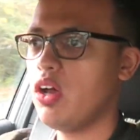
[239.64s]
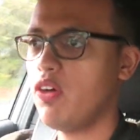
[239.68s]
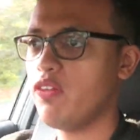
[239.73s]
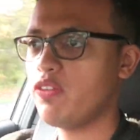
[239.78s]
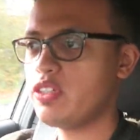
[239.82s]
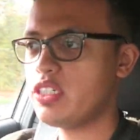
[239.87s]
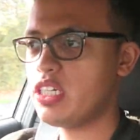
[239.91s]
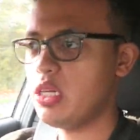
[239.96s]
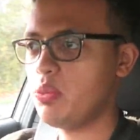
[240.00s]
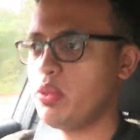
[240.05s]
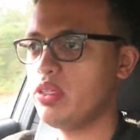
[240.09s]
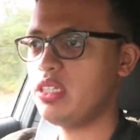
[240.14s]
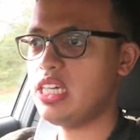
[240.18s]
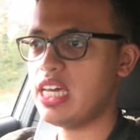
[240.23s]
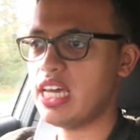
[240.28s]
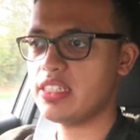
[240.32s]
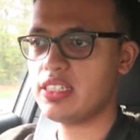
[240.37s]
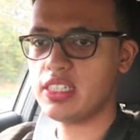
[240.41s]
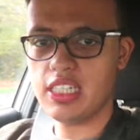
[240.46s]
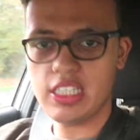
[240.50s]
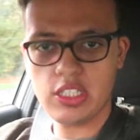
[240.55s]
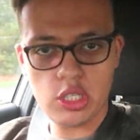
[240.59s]
obviously with the
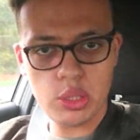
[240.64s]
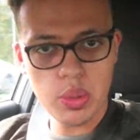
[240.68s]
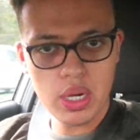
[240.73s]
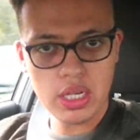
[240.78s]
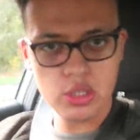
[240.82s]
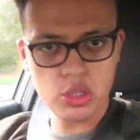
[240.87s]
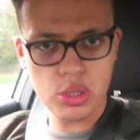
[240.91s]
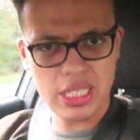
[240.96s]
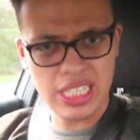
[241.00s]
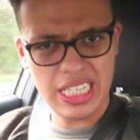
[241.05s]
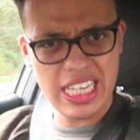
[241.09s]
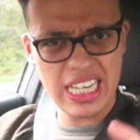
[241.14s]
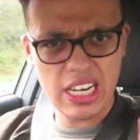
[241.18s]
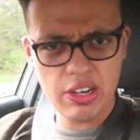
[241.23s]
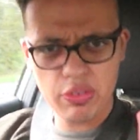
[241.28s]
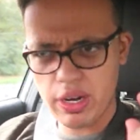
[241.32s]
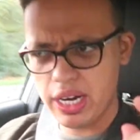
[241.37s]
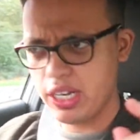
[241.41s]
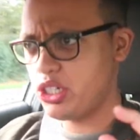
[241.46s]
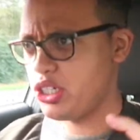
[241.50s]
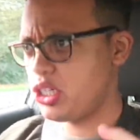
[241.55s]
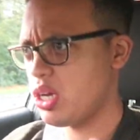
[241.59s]
ST200 the
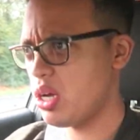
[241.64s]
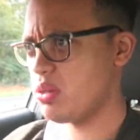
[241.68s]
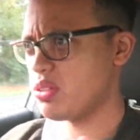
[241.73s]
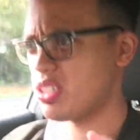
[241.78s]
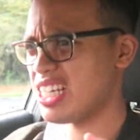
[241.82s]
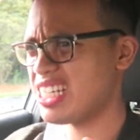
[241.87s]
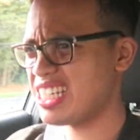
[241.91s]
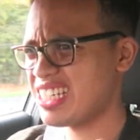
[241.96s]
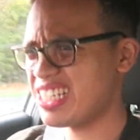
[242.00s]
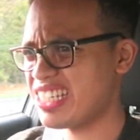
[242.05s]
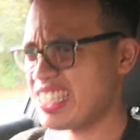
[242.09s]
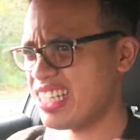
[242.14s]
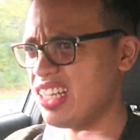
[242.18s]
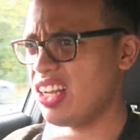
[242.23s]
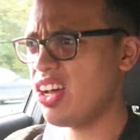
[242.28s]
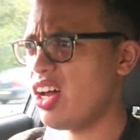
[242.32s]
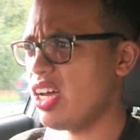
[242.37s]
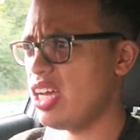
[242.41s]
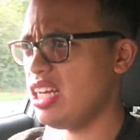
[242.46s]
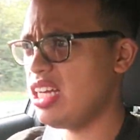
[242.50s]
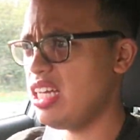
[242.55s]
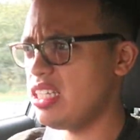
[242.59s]
gear ratios are
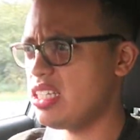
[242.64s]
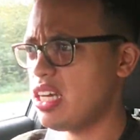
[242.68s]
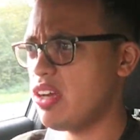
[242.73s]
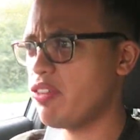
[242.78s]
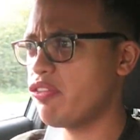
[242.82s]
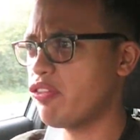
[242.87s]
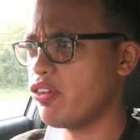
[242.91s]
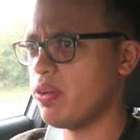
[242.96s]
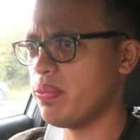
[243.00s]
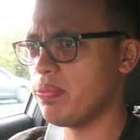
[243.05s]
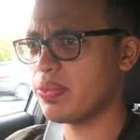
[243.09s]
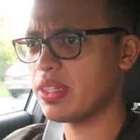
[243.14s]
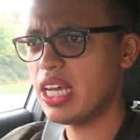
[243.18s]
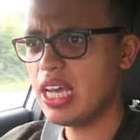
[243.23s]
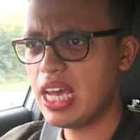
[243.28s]
slightly different,